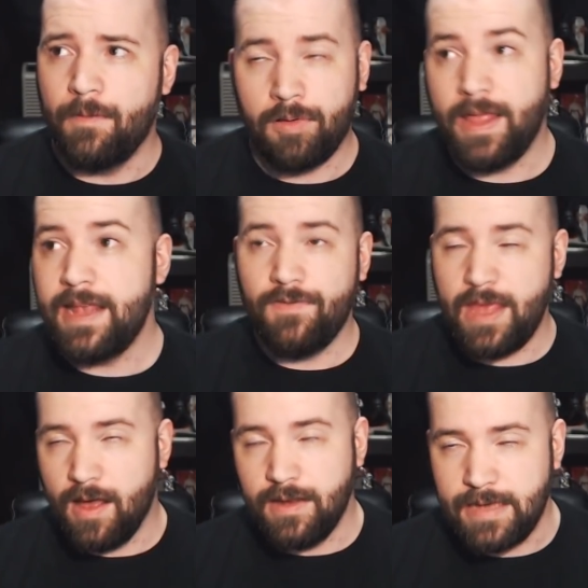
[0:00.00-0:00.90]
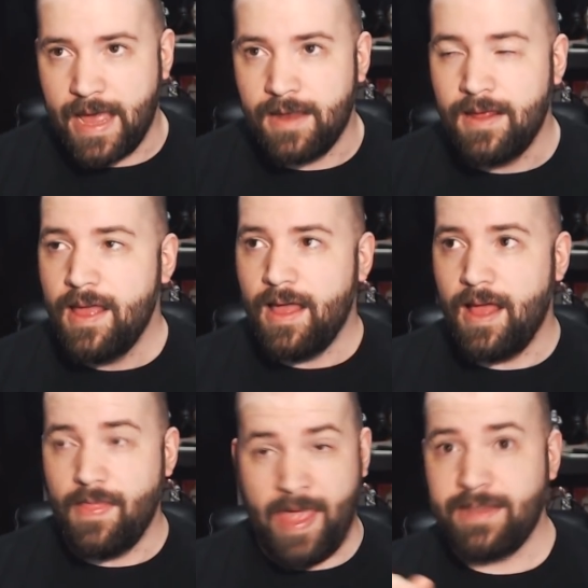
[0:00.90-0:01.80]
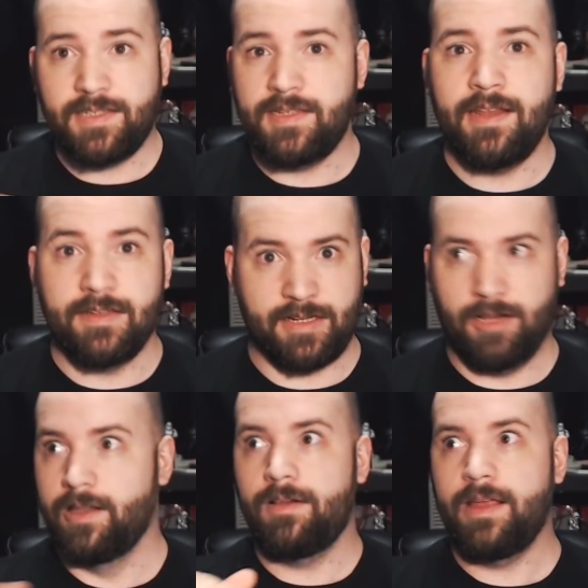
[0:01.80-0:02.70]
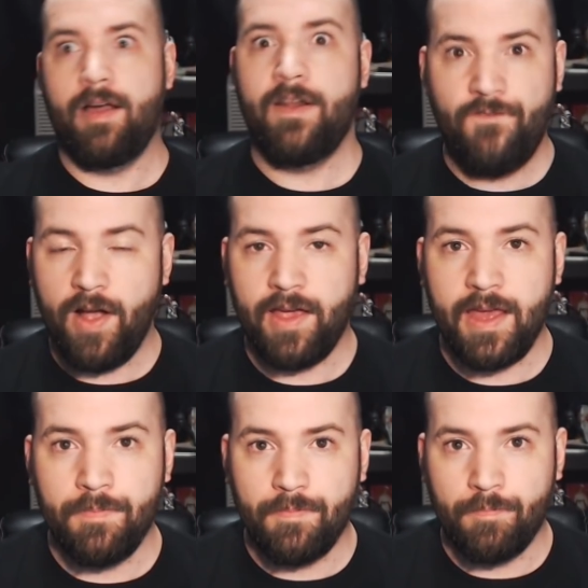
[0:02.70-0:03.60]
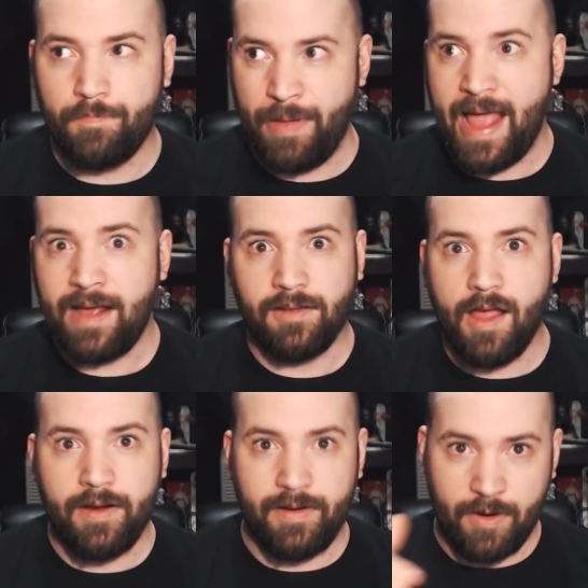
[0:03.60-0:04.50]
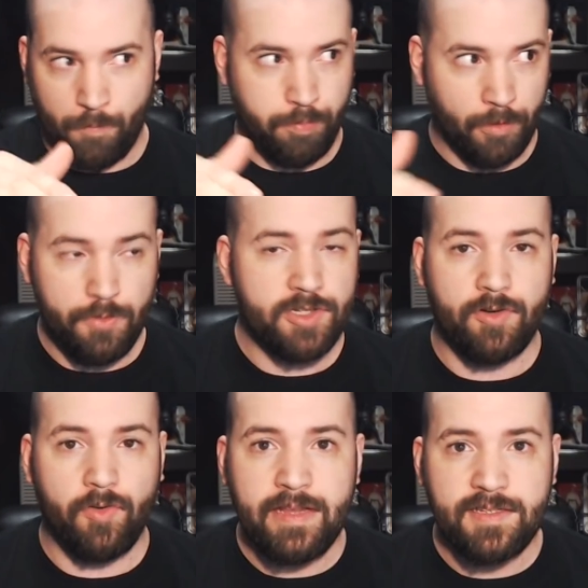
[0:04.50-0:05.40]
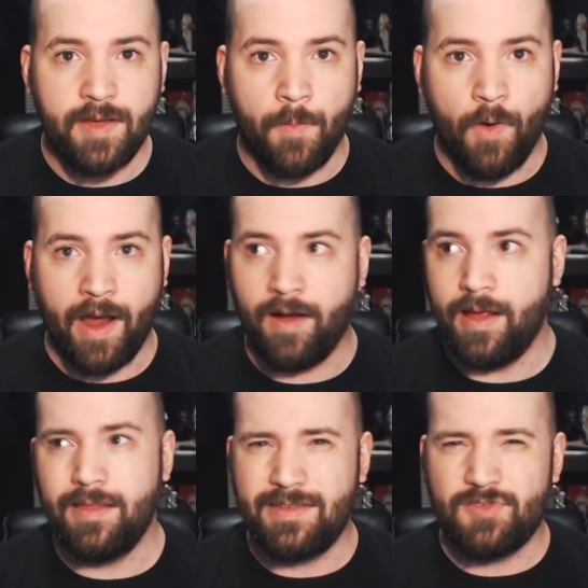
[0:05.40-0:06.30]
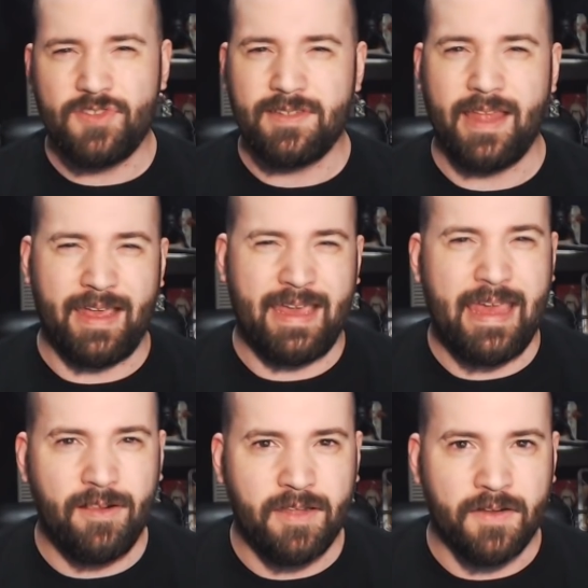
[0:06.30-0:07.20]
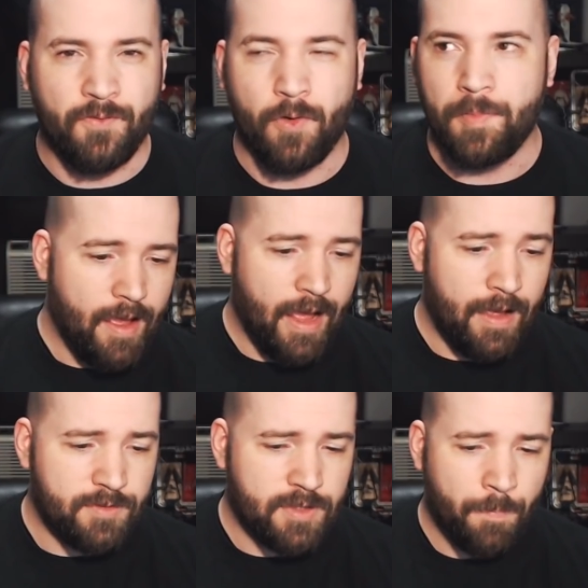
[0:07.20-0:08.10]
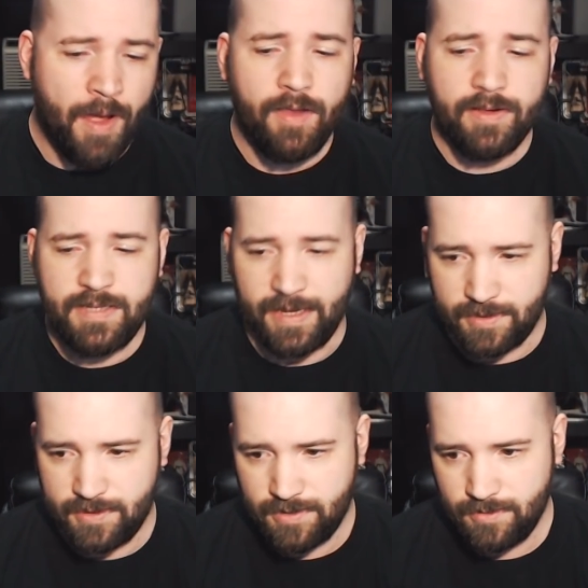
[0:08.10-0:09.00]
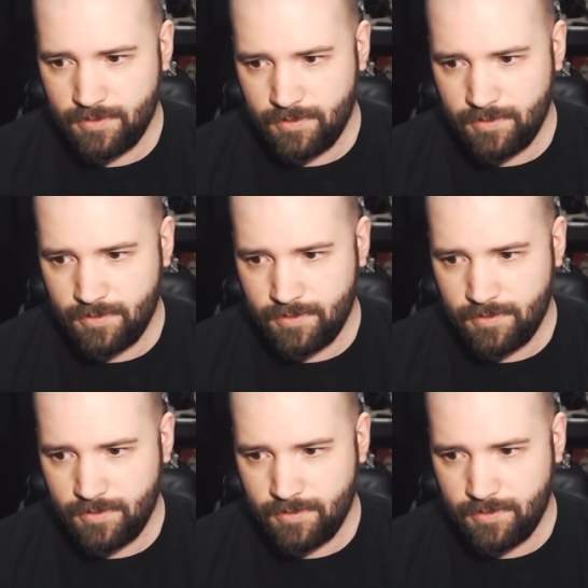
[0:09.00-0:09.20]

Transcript: Plane of the Undead, that scene is clearly on a fucking backlot in a blue screen somewhere. It killed it for me. The politics.